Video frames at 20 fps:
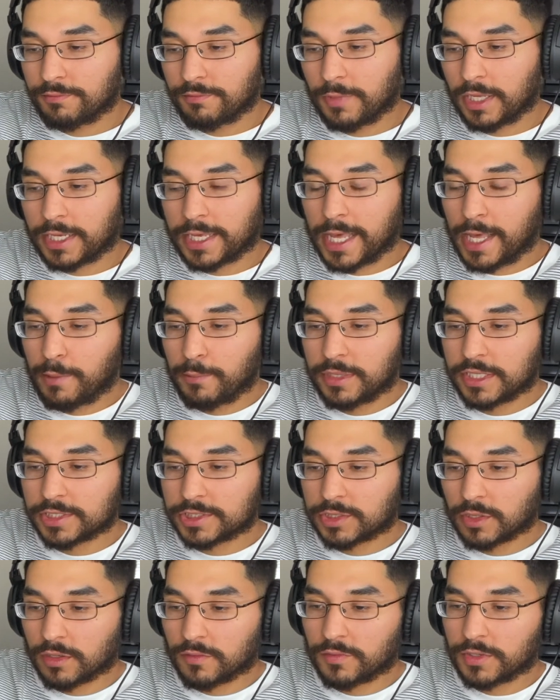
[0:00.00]
it can't be a
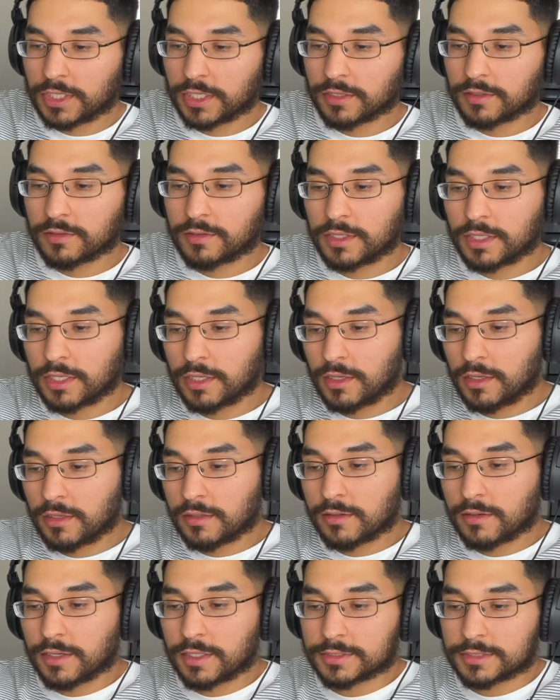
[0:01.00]
short video,
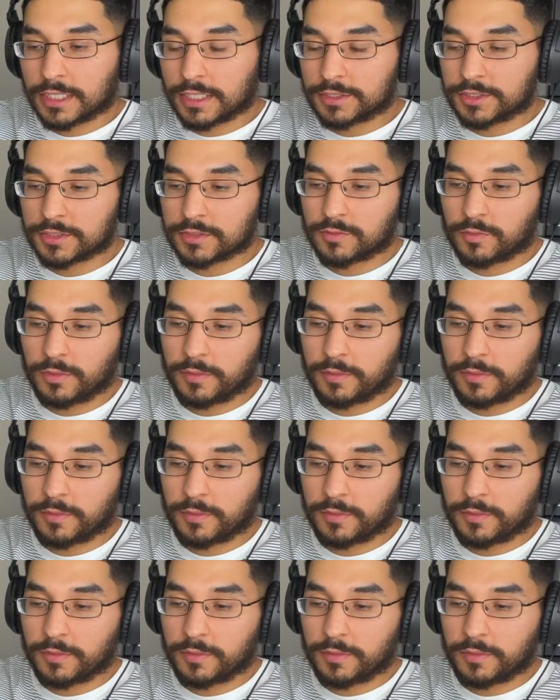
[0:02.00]
or else I just